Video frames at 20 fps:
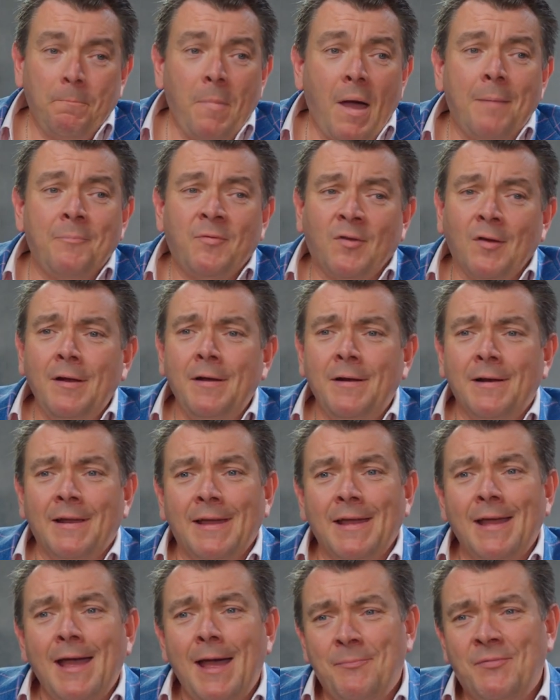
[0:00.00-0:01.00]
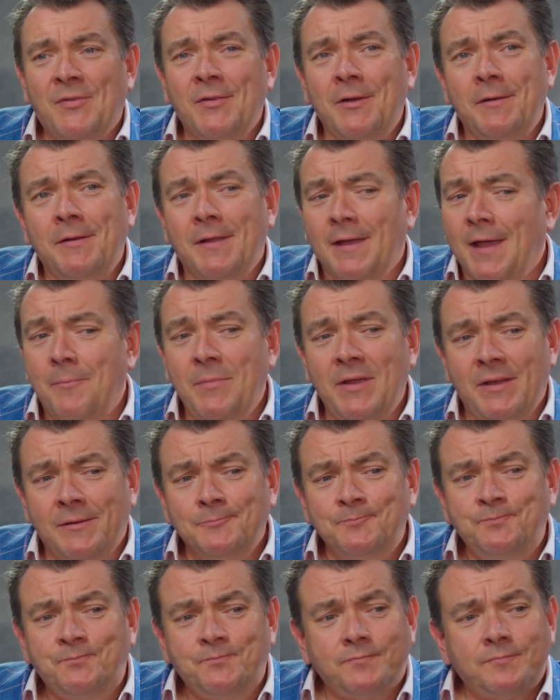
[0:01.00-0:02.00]
Absolutely. I
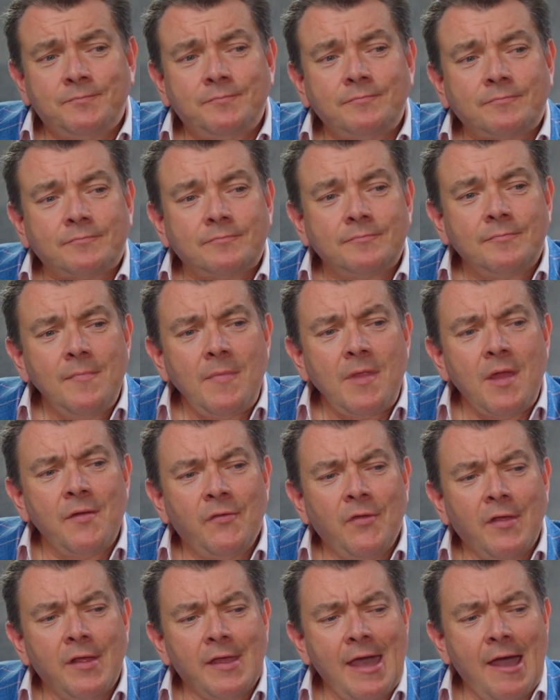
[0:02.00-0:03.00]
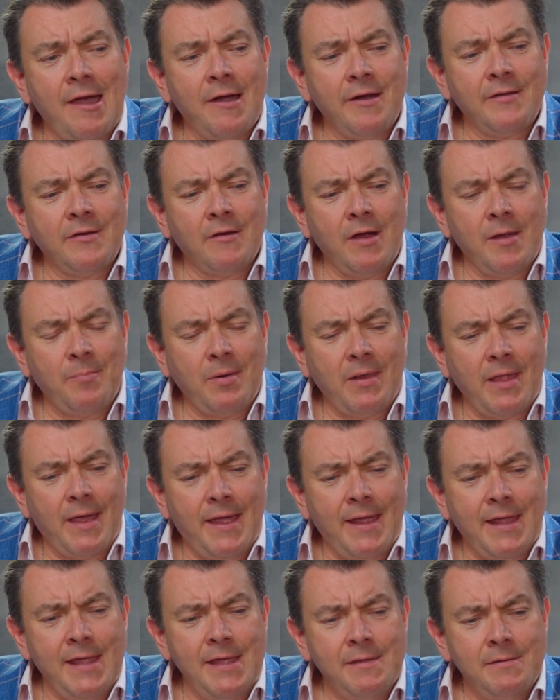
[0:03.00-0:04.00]
mean, so the character I
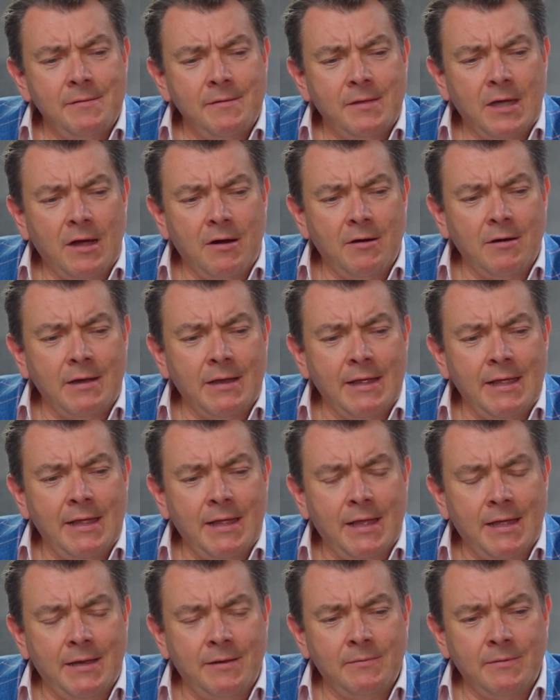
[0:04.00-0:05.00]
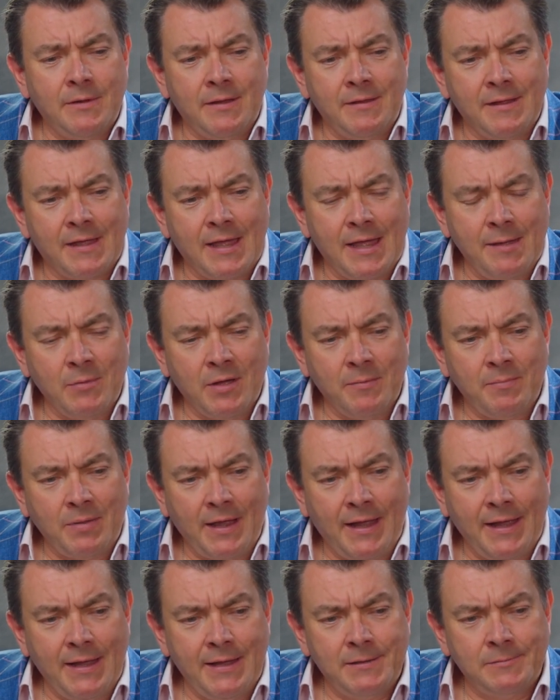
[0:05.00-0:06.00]
play currently in the game I
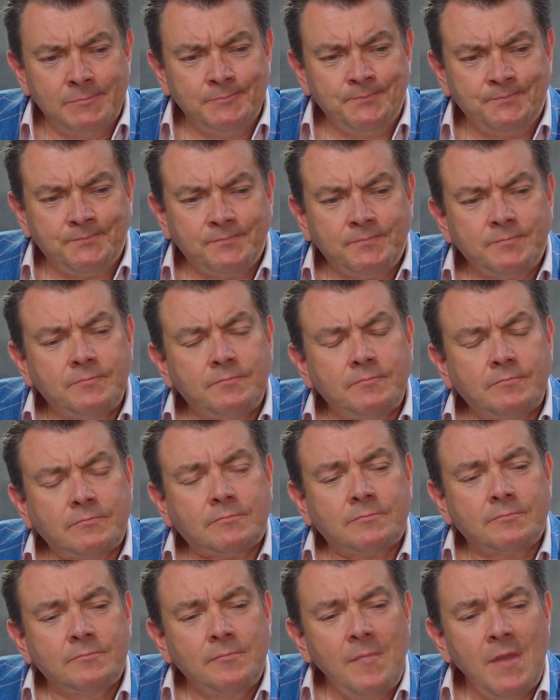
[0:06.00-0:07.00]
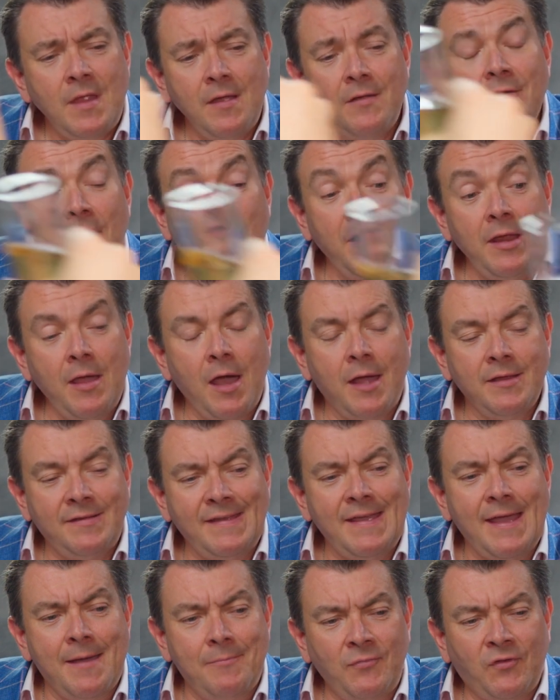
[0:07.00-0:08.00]
play in, so I
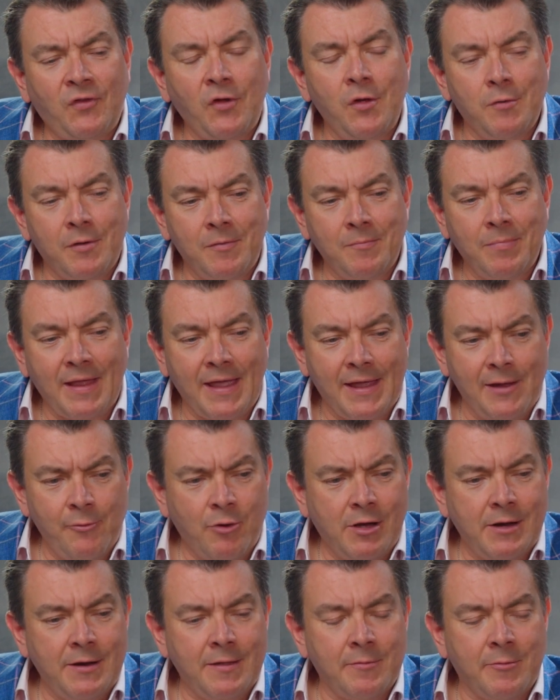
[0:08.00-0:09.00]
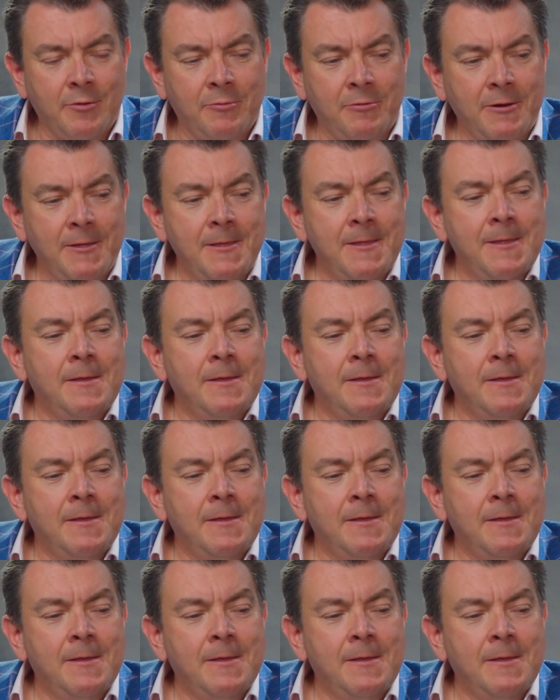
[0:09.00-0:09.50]
DM 2 and play 1 at the moment.